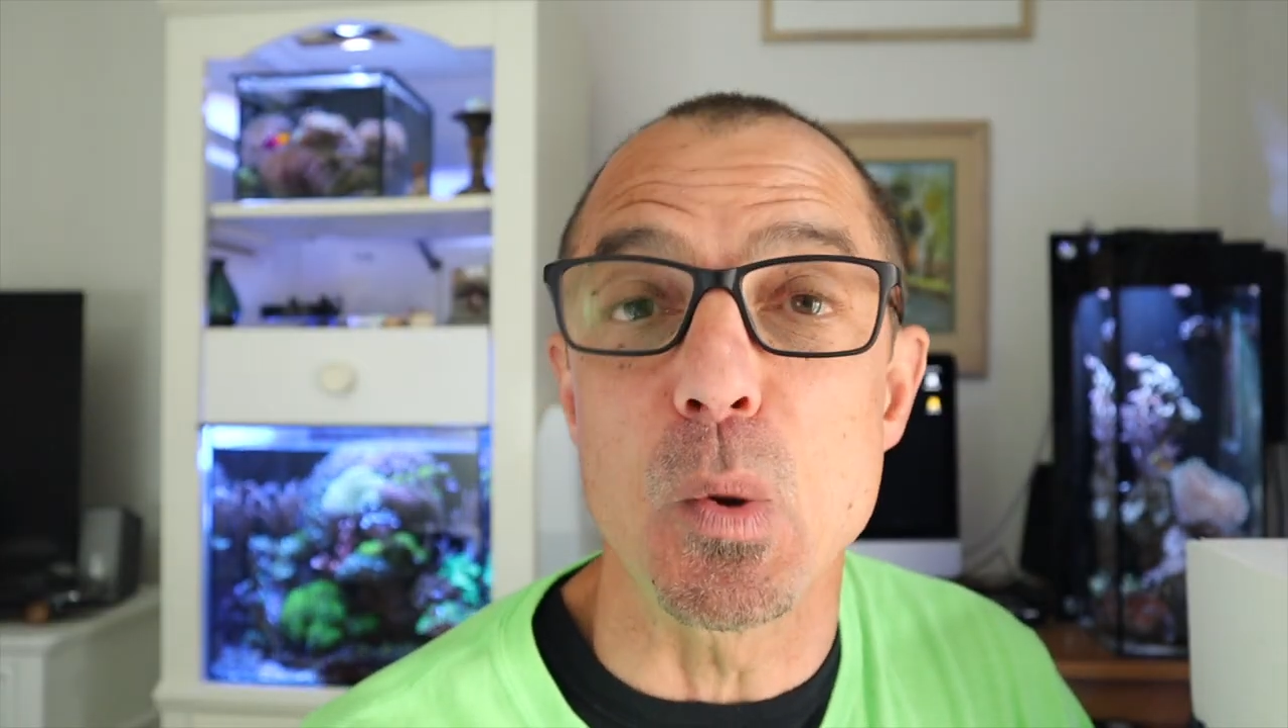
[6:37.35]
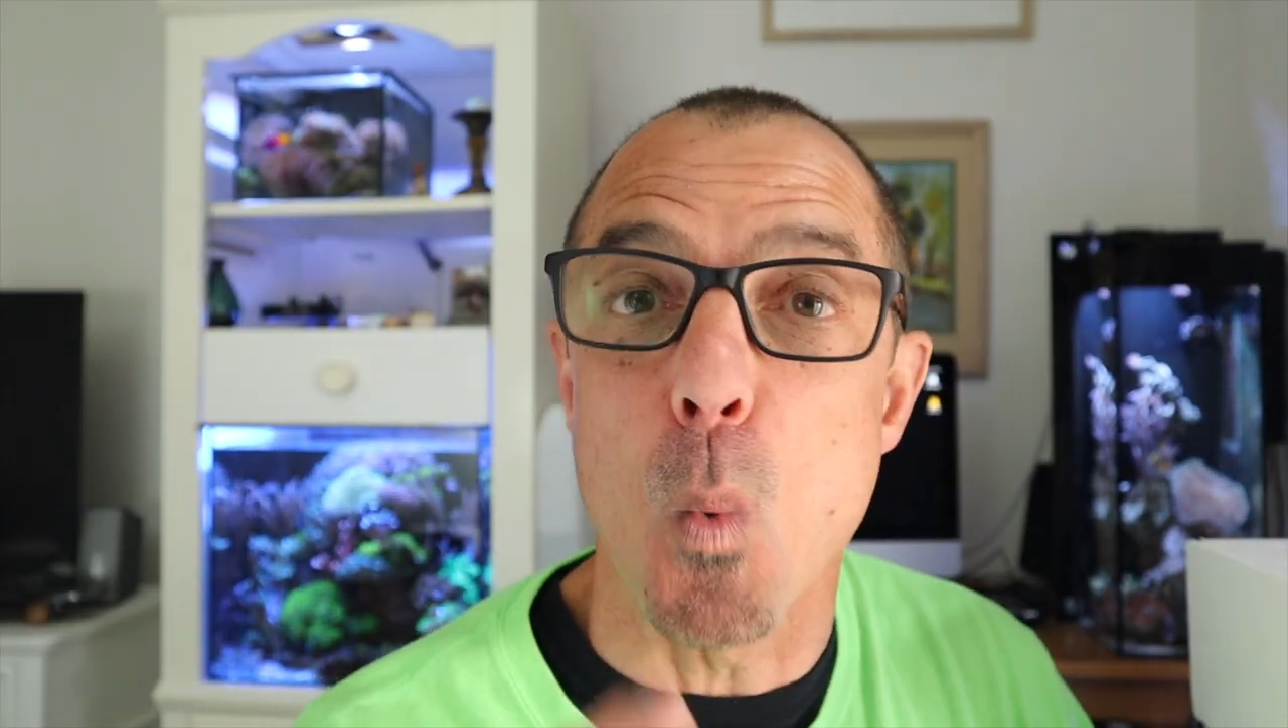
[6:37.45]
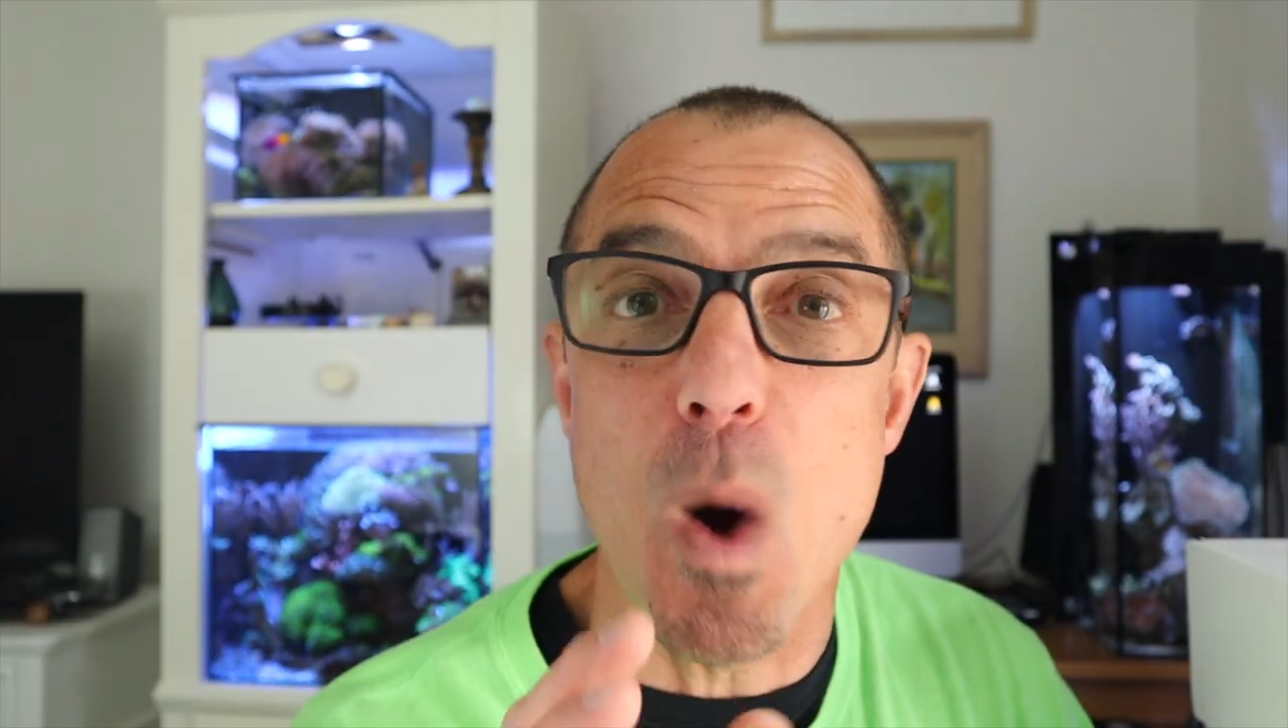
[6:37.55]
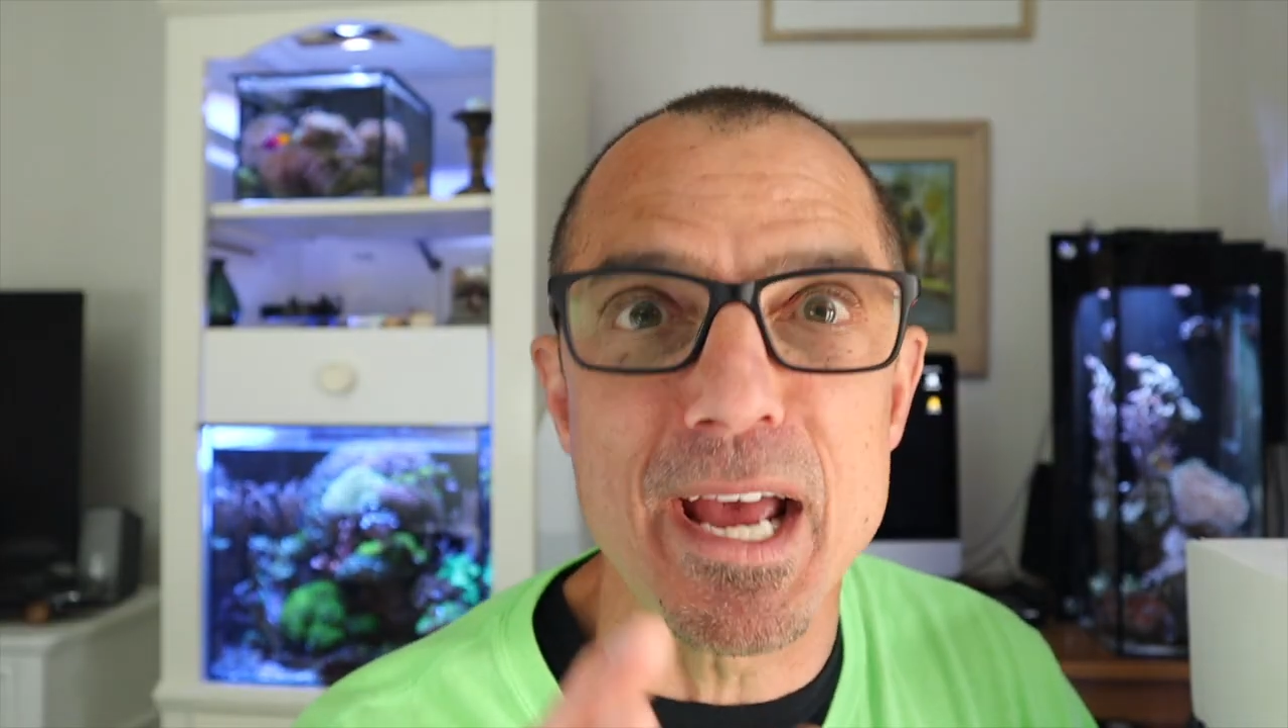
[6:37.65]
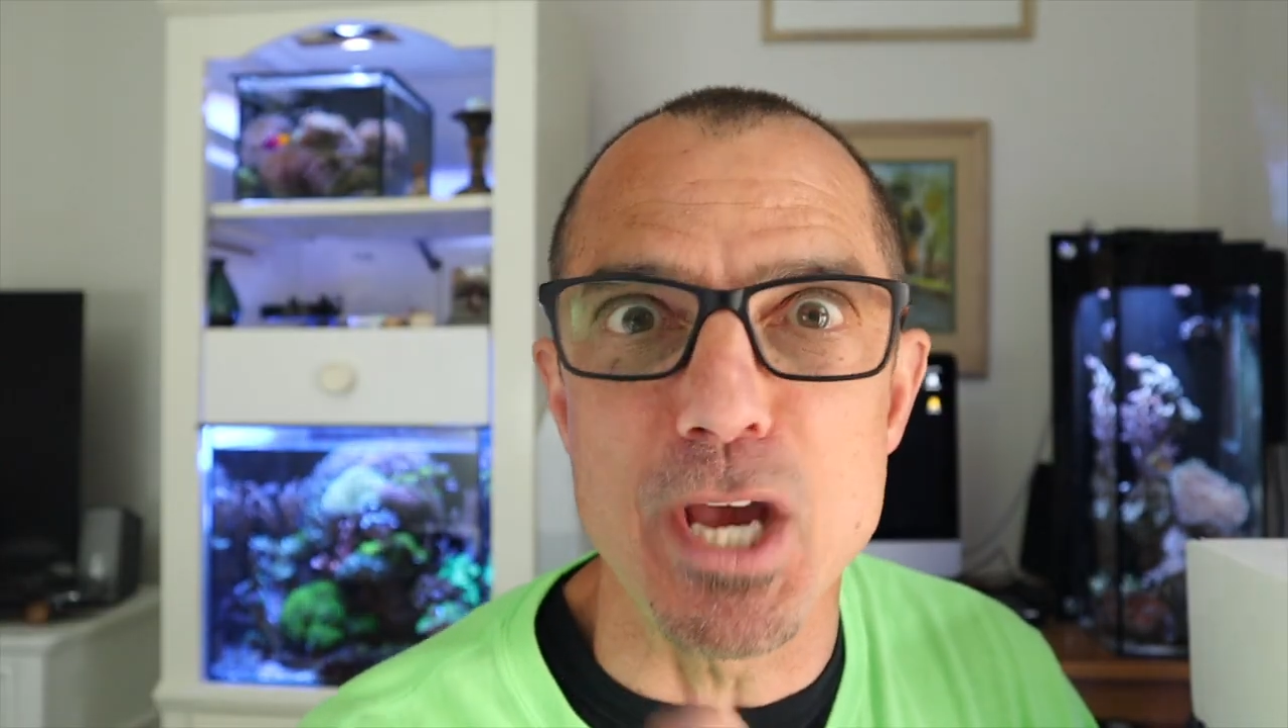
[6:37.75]

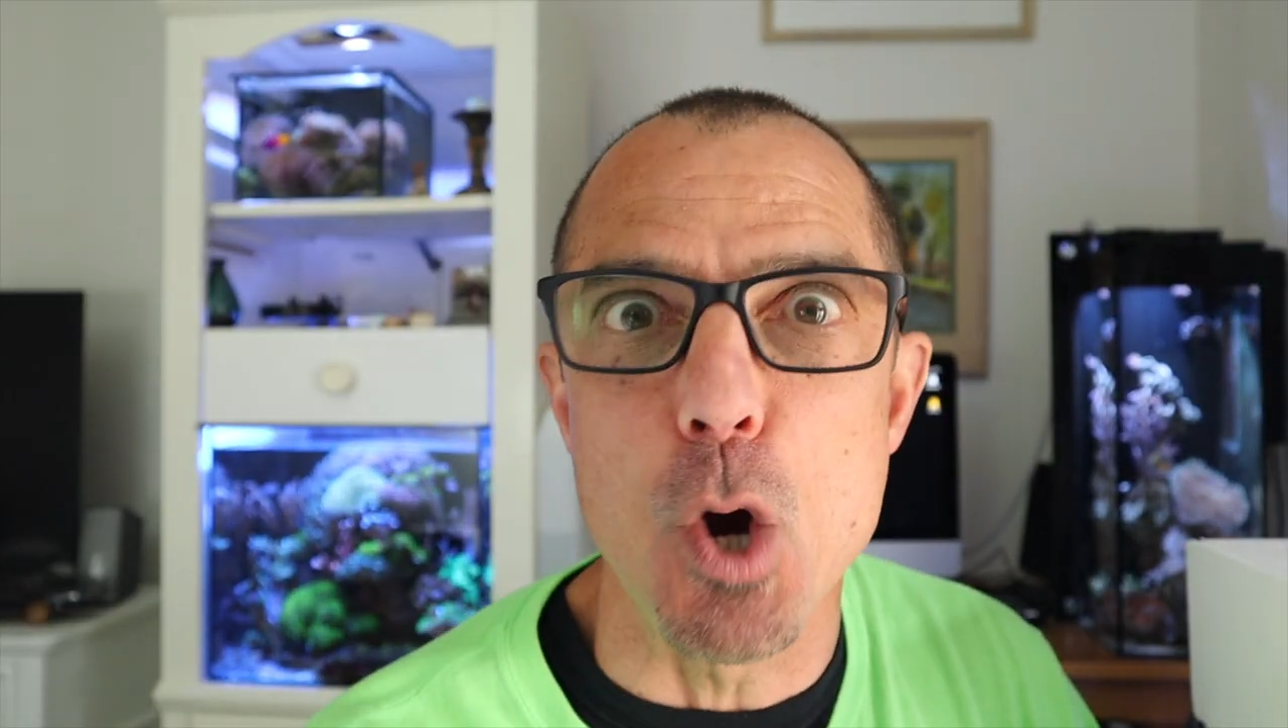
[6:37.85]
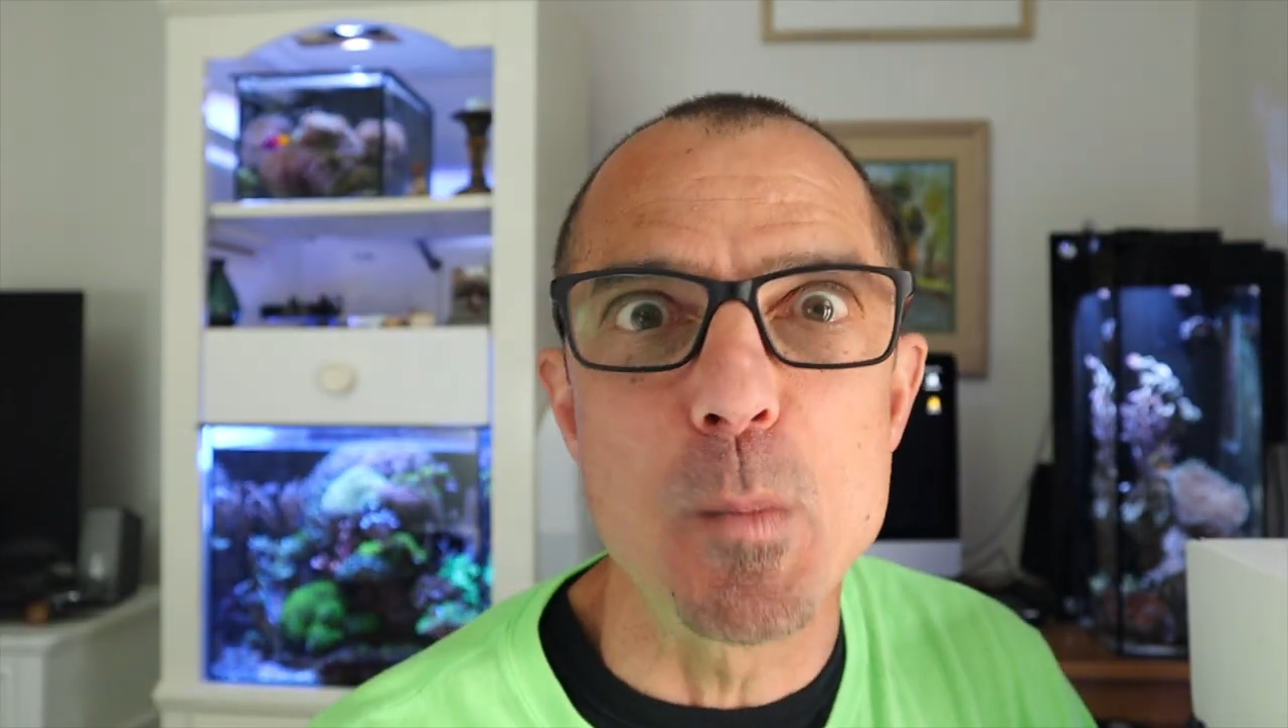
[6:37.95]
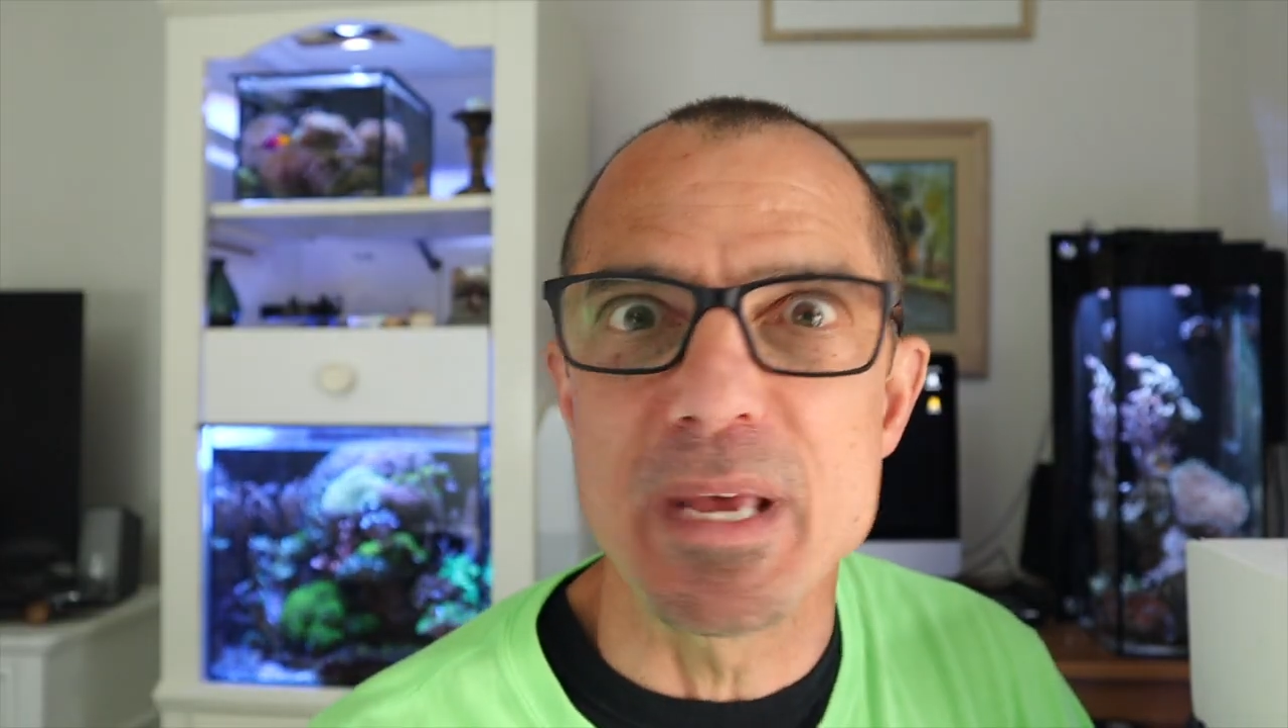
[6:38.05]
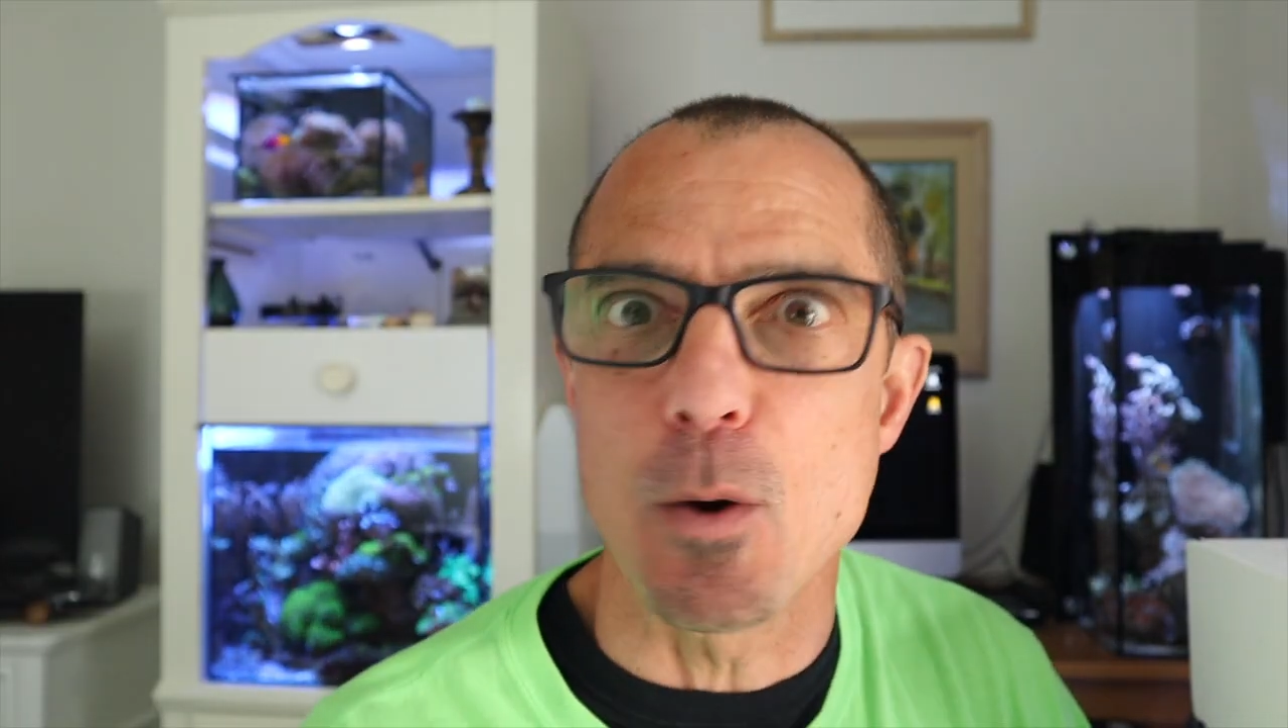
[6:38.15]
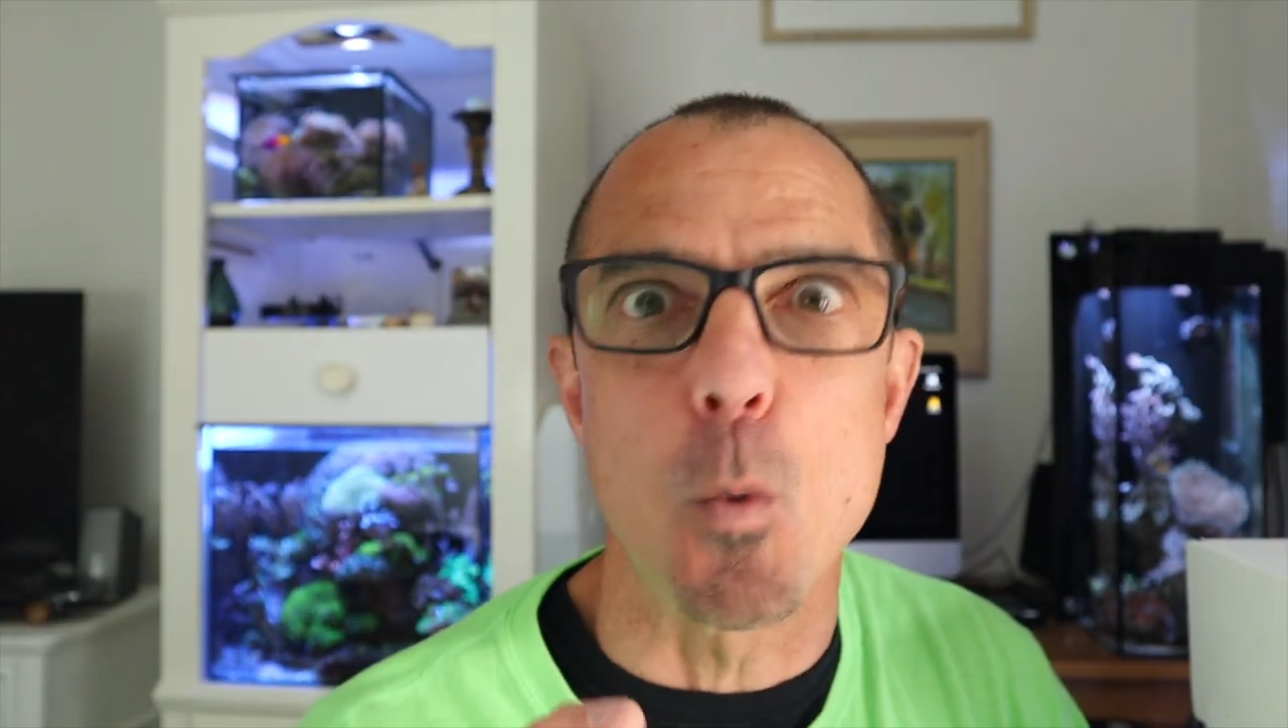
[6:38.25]

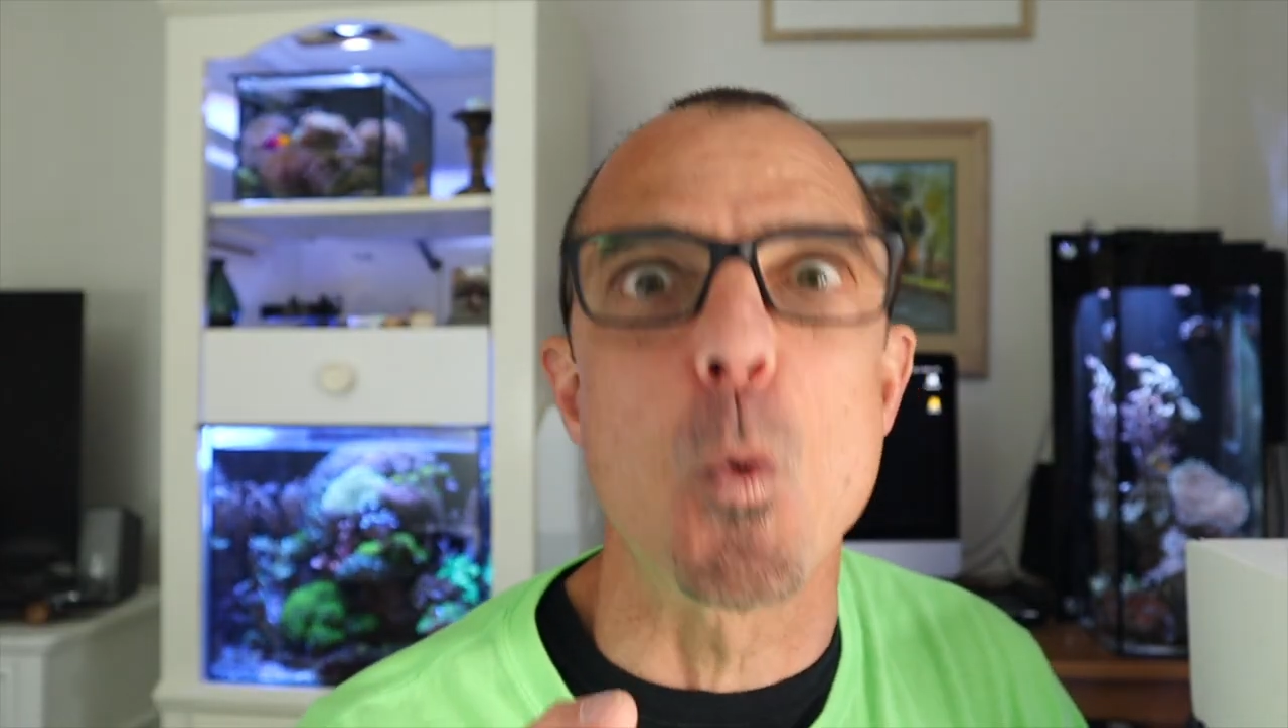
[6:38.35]
Wyoming